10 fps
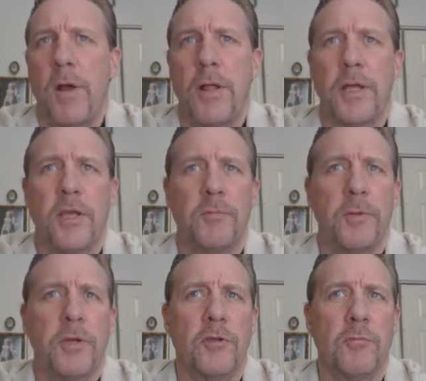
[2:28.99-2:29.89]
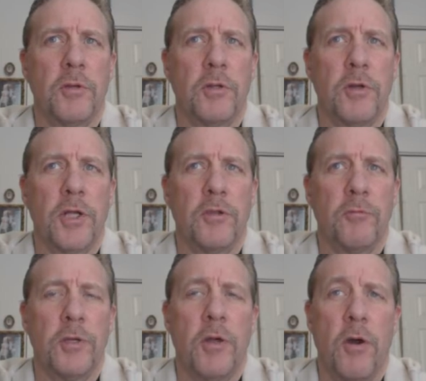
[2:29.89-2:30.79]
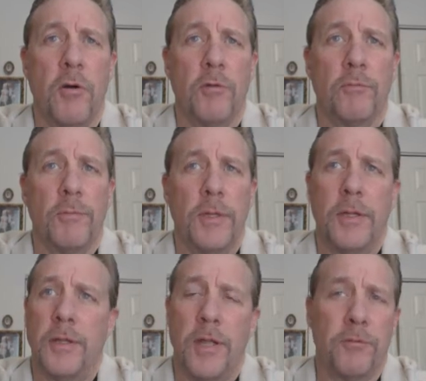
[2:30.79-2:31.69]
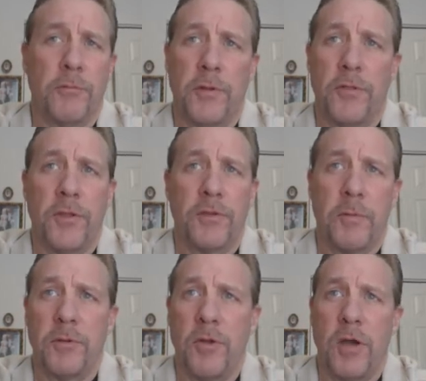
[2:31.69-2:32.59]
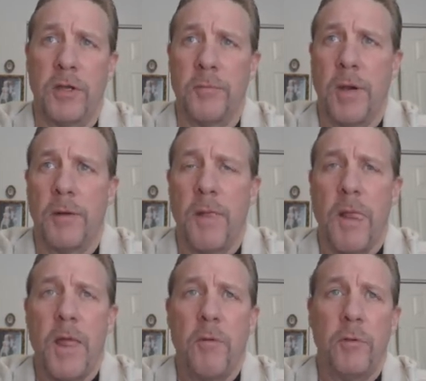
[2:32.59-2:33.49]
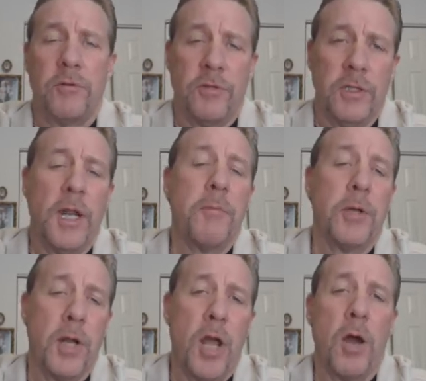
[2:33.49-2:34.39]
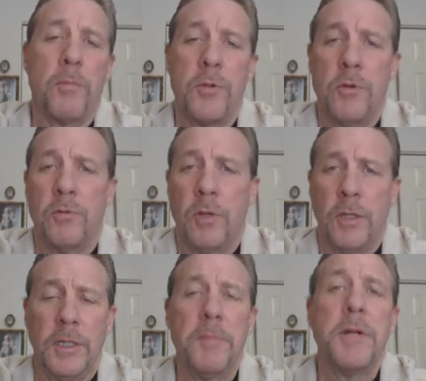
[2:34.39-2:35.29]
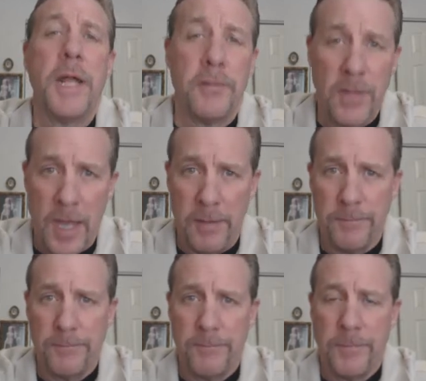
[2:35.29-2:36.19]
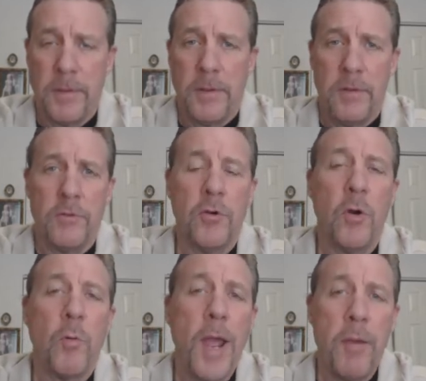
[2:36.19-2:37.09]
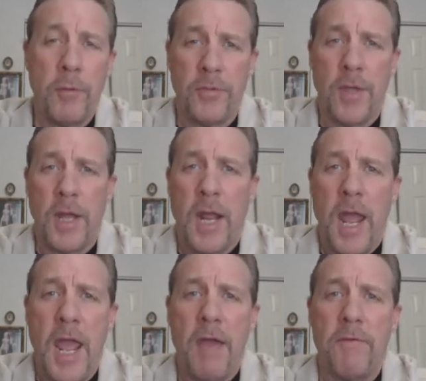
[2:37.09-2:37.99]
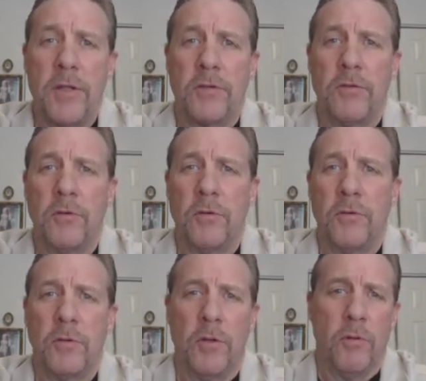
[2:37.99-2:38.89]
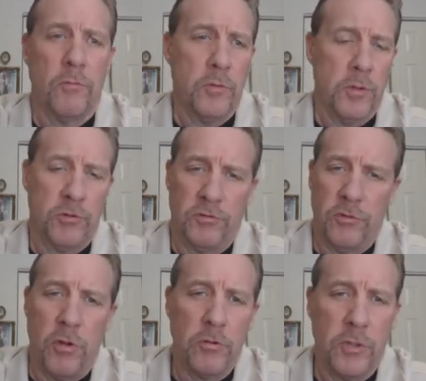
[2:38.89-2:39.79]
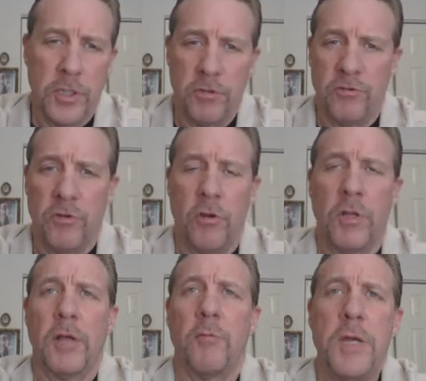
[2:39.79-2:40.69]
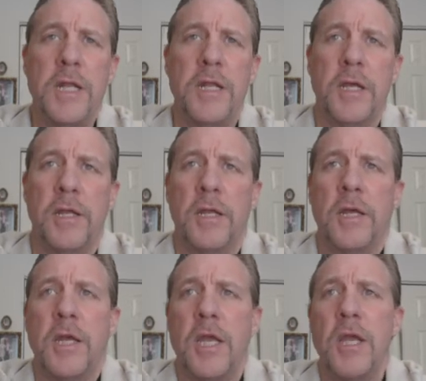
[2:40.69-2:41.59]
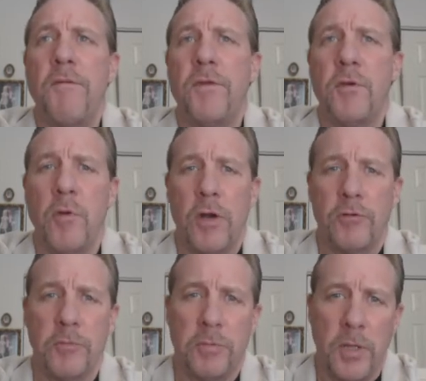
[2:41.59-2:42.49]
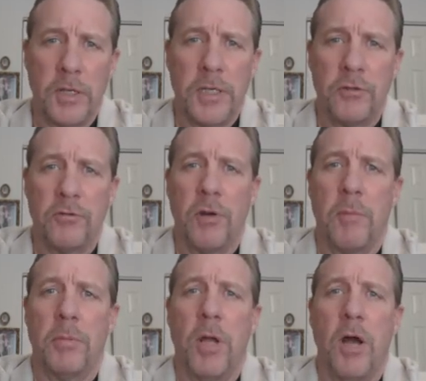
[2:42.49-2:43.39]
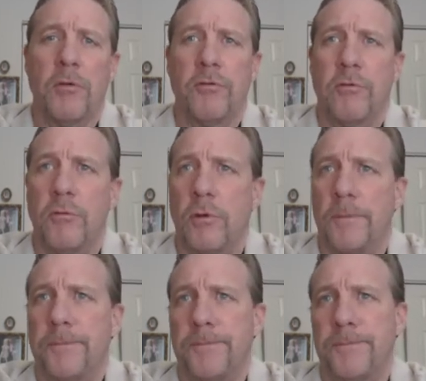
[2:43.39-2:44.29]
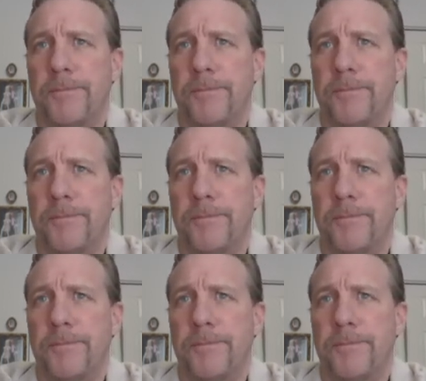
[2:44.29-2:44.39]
Well, I guess because we're learning as we go, and that's one of the things I've been talking about, and I'm going to help you eliminate that, do away with that, having to, really slow learning as you go like we did, if you want to plug into our blog school.